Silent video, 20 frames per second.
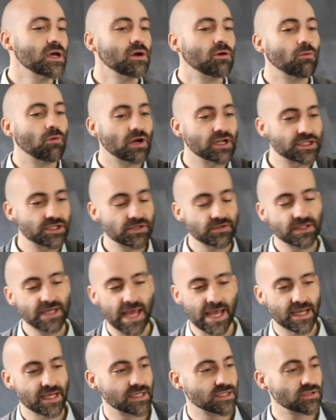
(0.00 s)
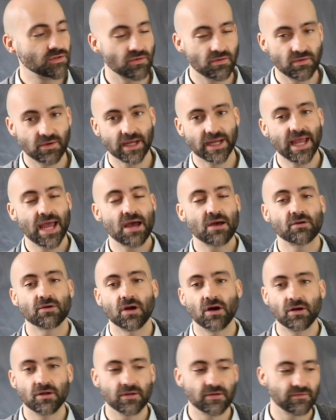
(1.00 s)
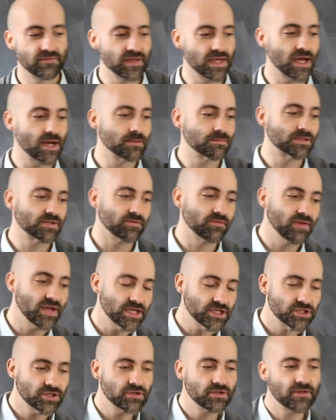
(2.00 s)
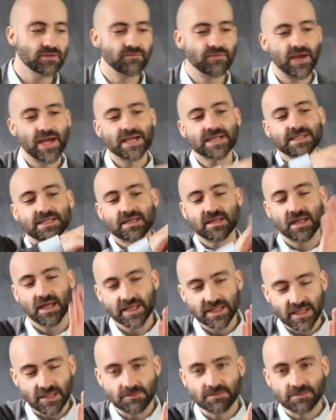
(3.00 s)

once you take into account all of the observational effects and like the